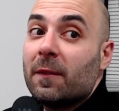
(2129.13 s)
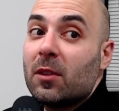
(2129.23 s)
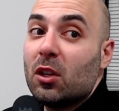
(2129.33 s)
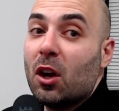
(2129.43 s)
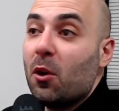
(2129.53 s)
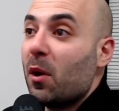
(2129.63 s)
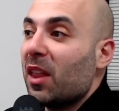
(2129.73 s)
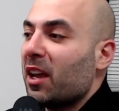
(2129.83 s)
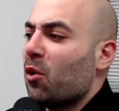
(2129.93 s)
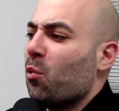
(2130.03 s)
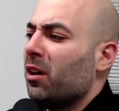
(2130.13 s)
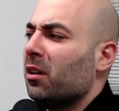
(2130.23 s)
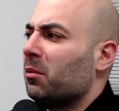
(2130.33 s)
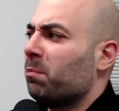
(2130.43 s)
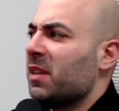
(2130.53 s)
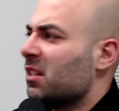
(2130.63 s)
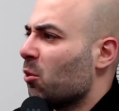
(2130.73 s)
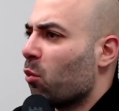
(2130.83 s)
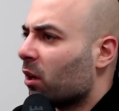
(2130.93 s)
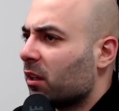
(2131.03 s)
You know, like we're busy
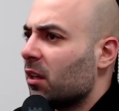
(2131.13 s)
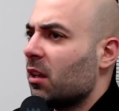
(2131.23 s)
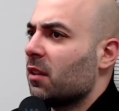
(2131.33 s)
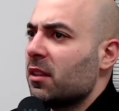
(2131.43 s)
working and